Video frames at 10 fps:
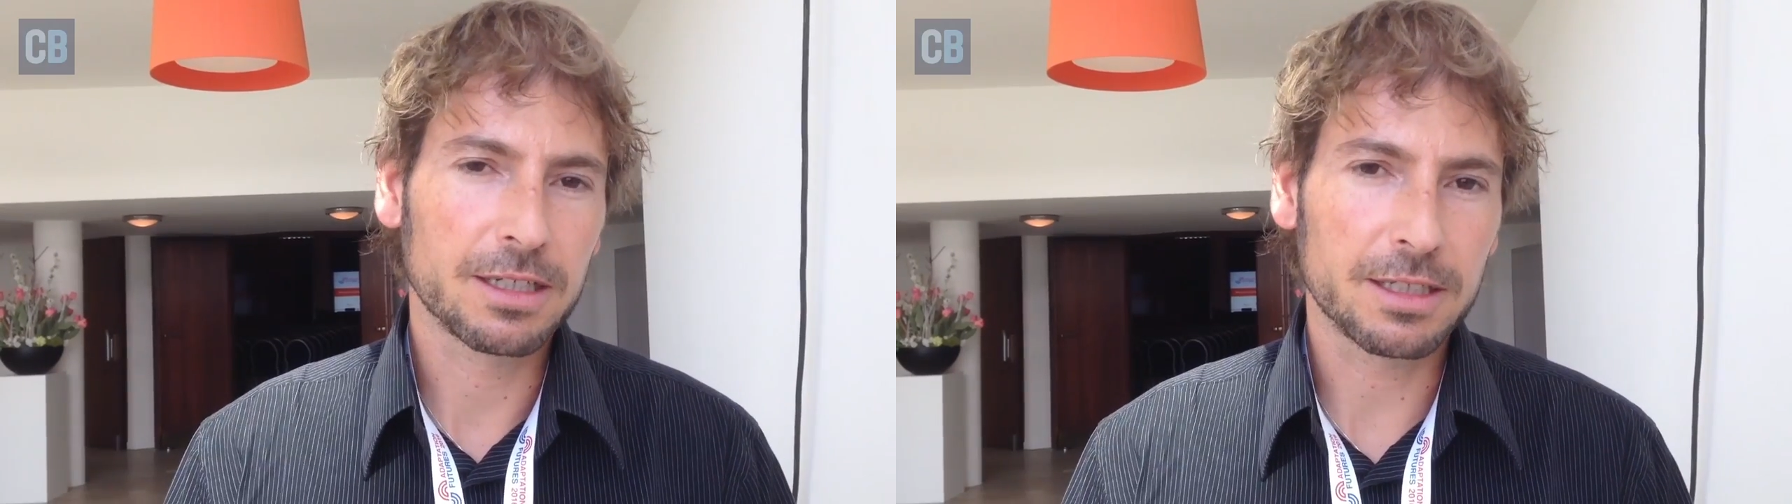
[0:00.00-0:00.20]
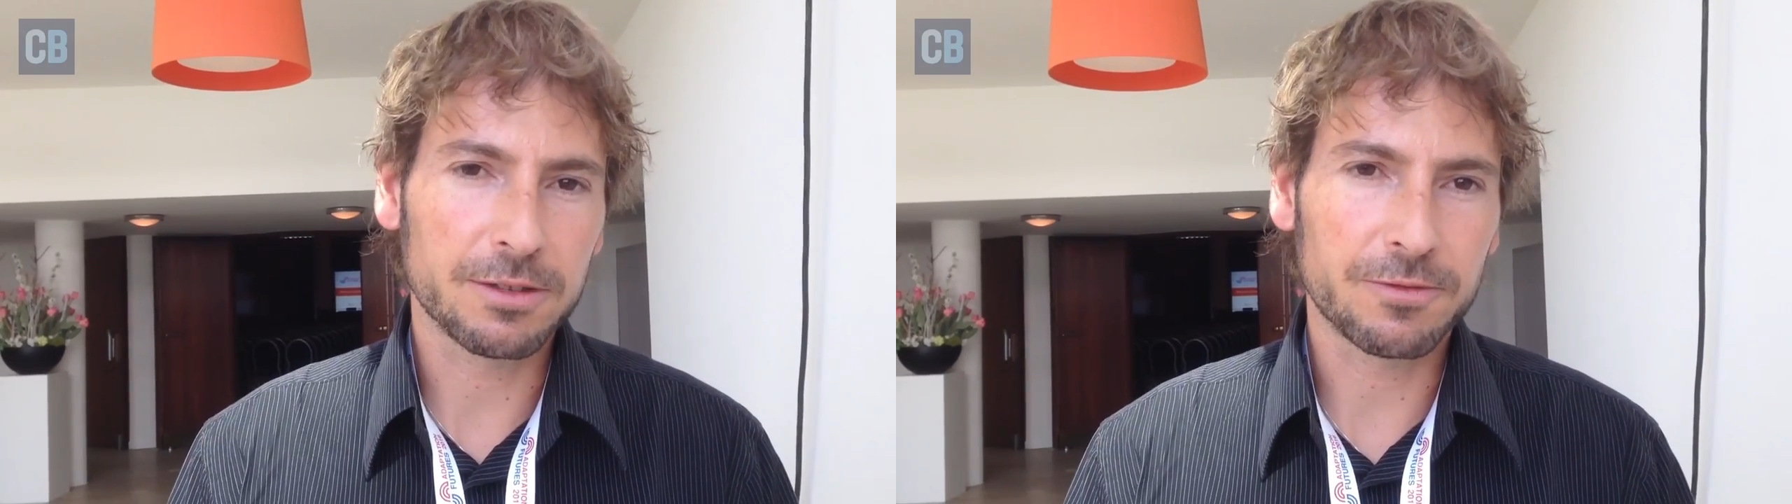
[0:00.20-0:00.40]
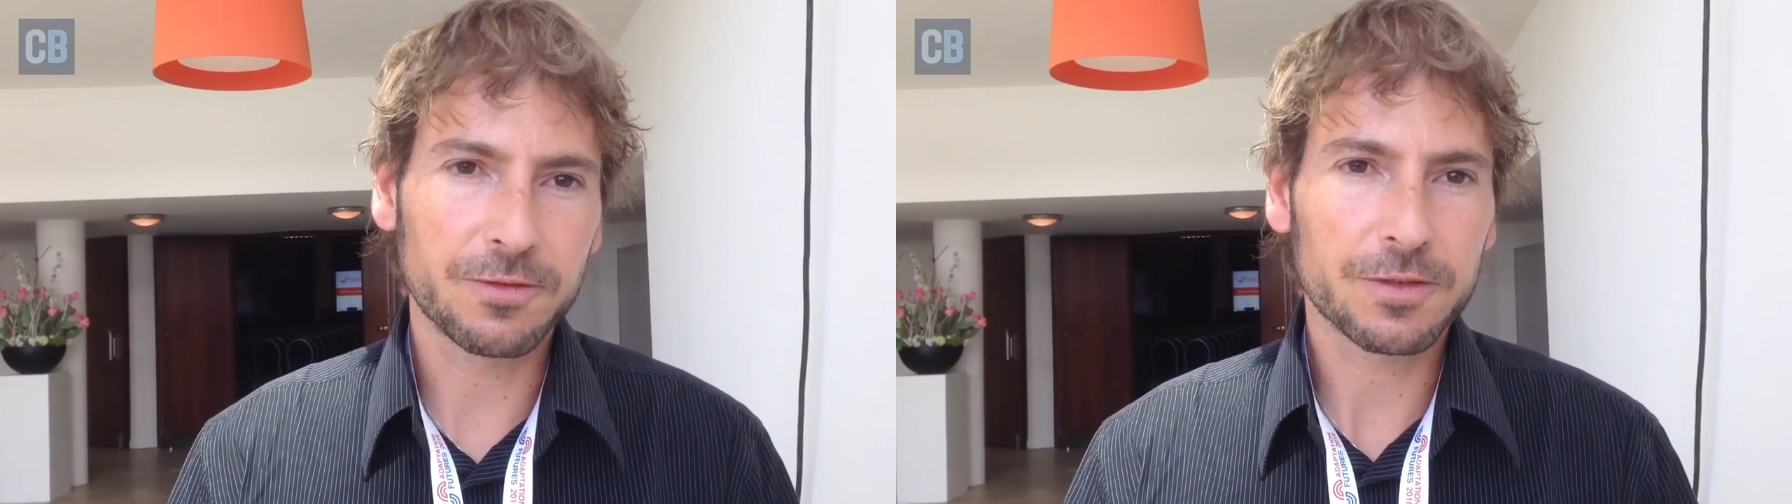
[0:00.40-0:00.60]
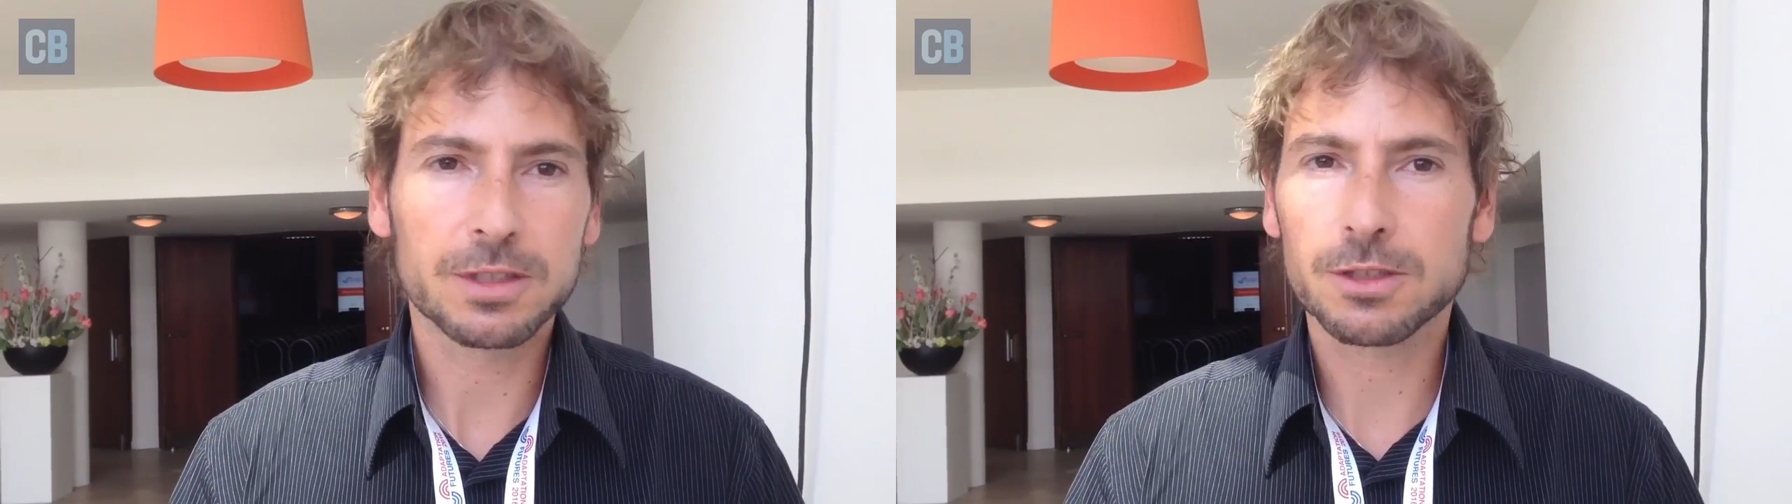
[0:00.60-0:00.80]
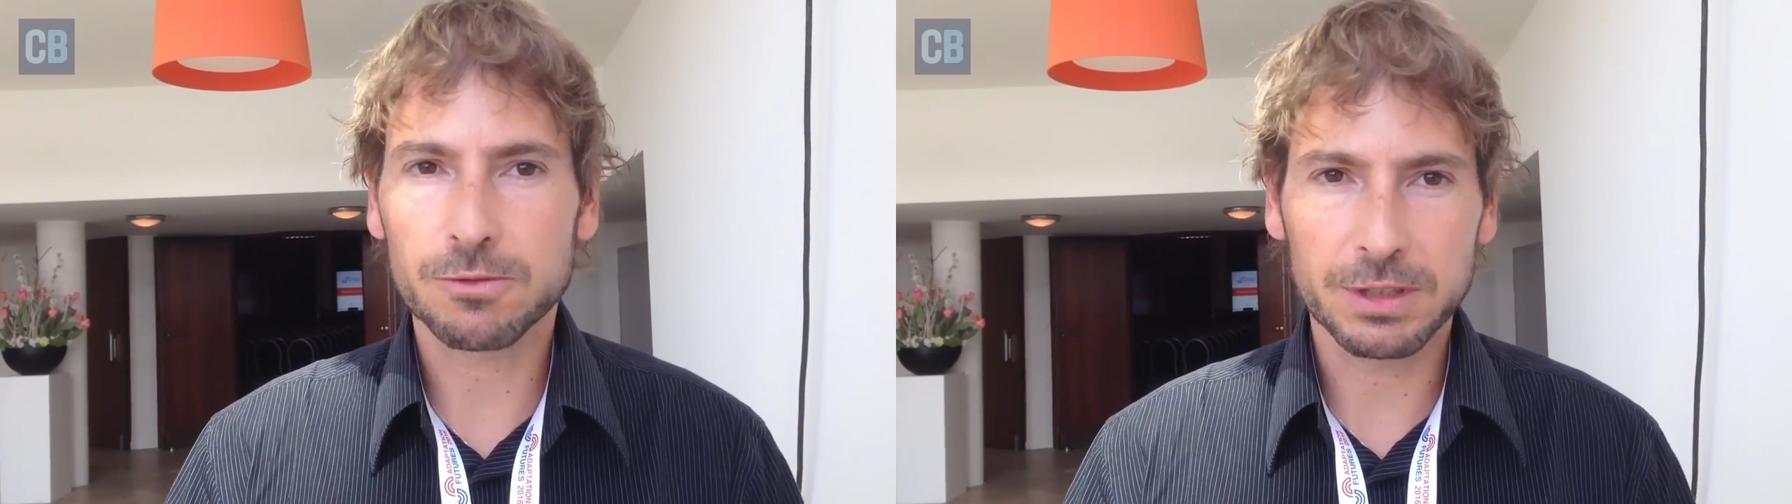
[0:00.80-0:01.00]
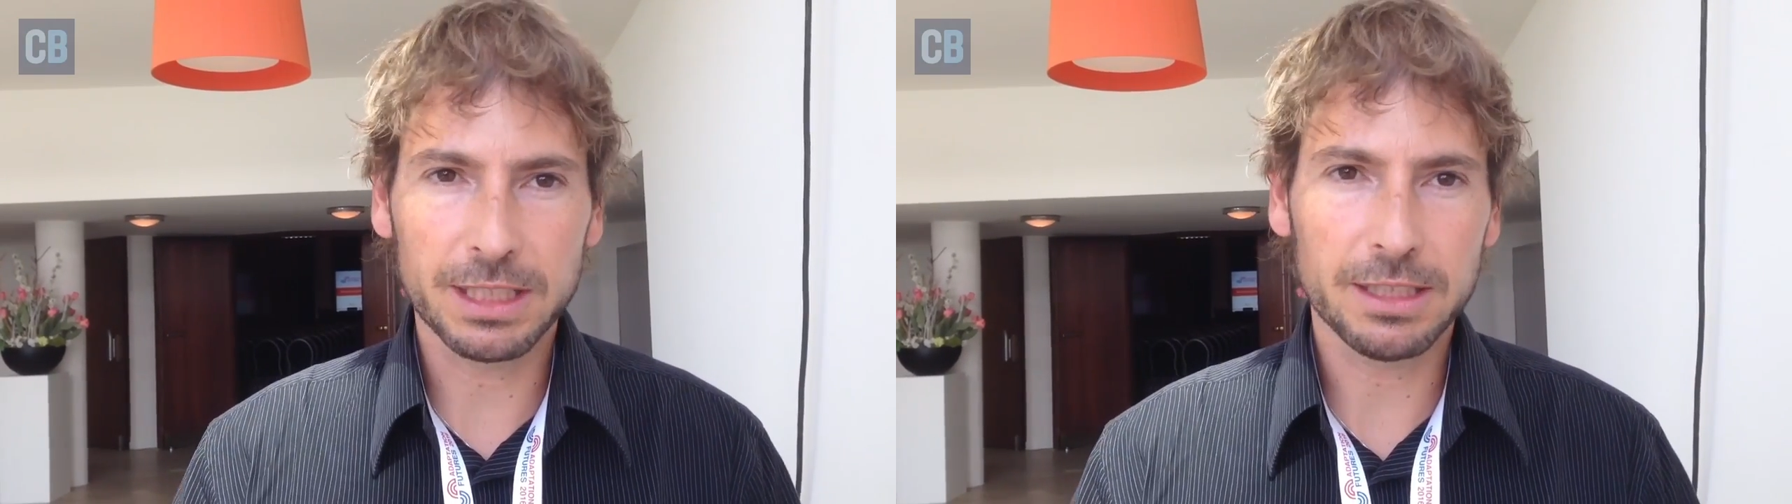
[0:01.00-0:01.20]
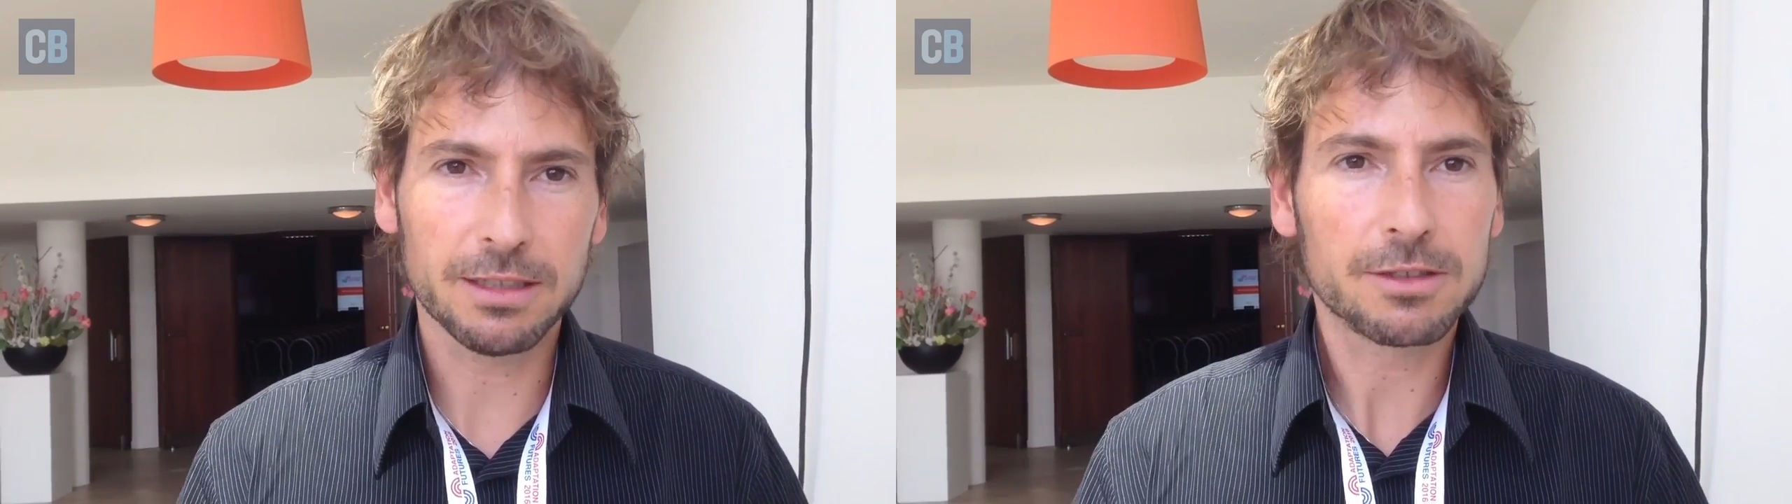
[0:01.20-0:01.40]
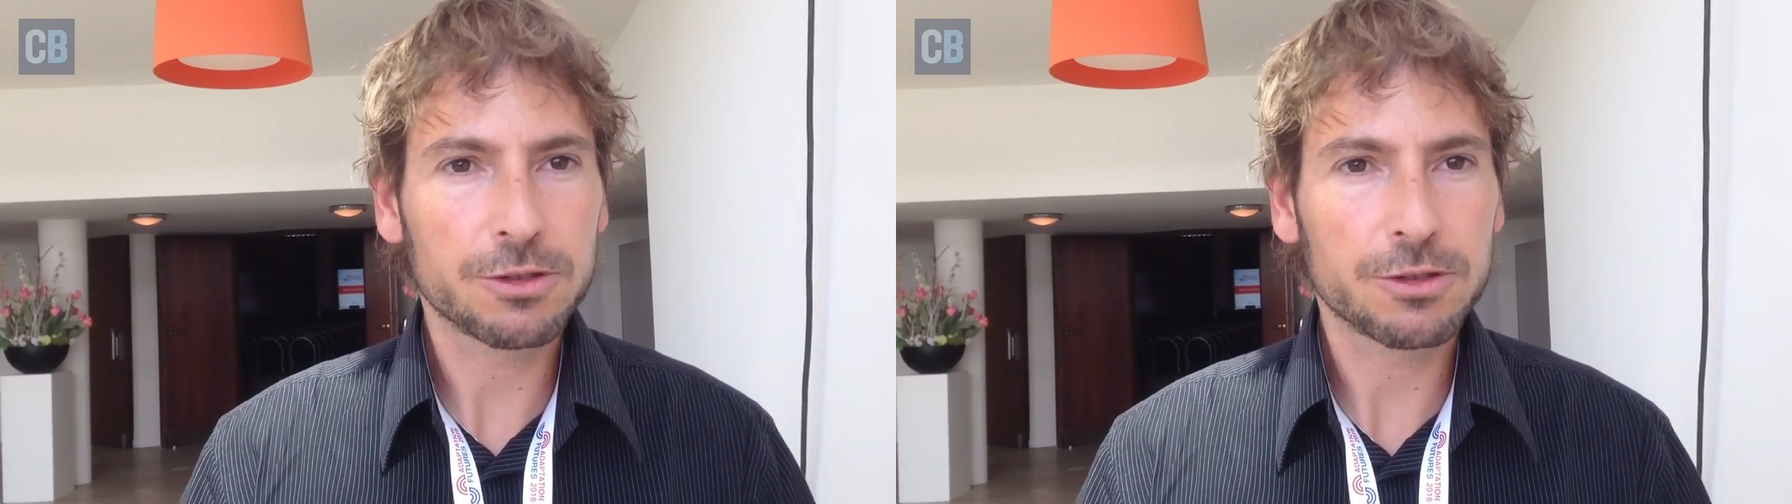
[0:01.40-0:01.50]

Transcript: give three